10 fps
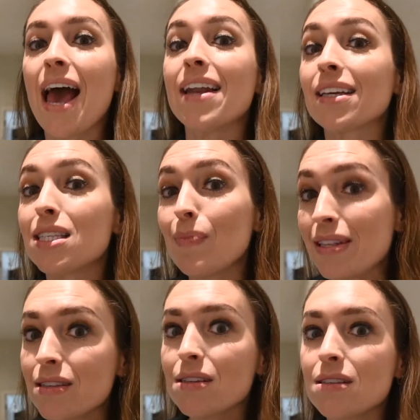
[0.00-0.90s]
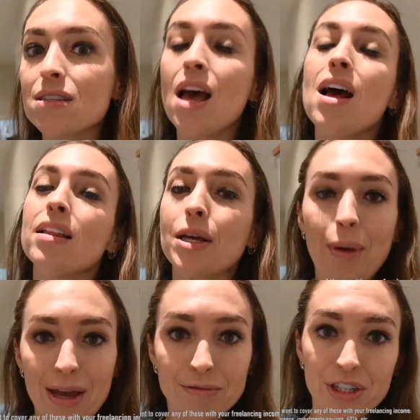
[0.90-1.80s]
and expenses, like
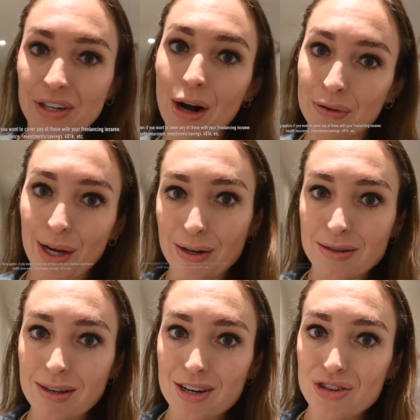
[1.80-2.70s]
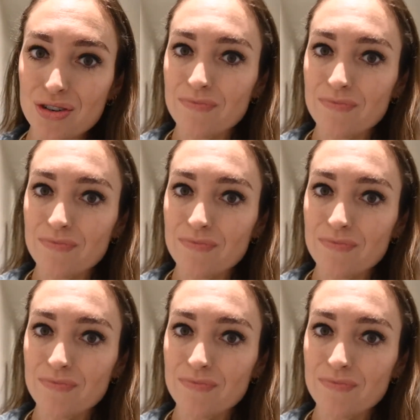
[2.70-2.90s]
paying for your healthcare and such.